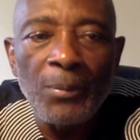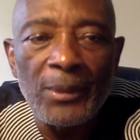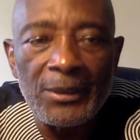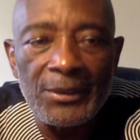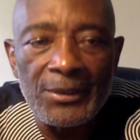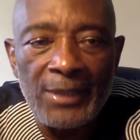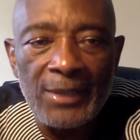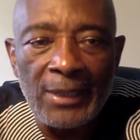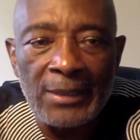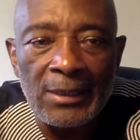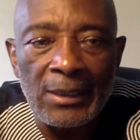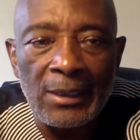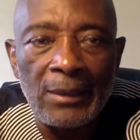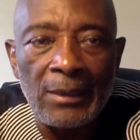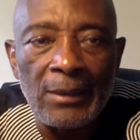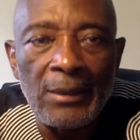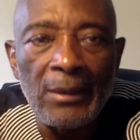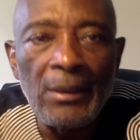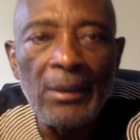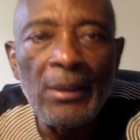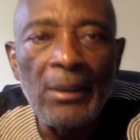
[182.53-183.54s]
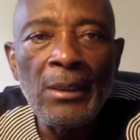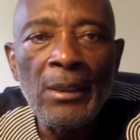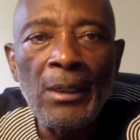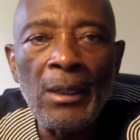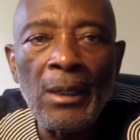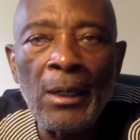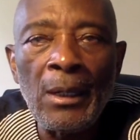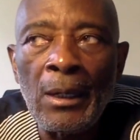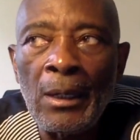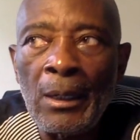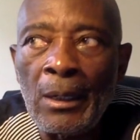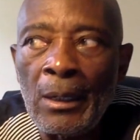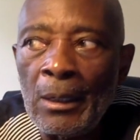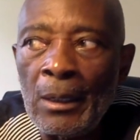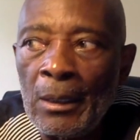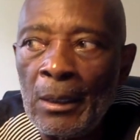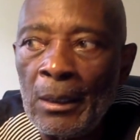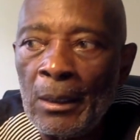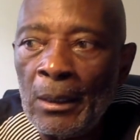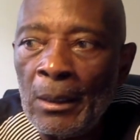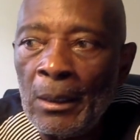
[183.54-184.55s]
in the corporate sector.
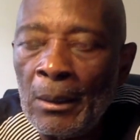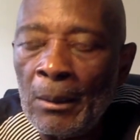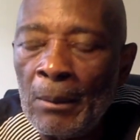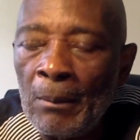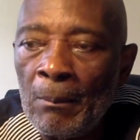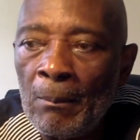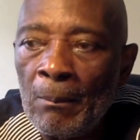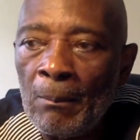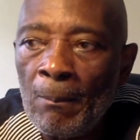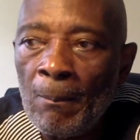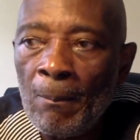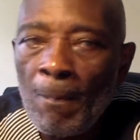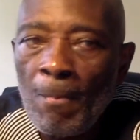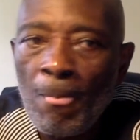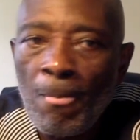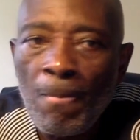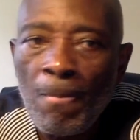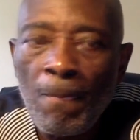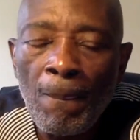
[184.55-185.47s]
Um,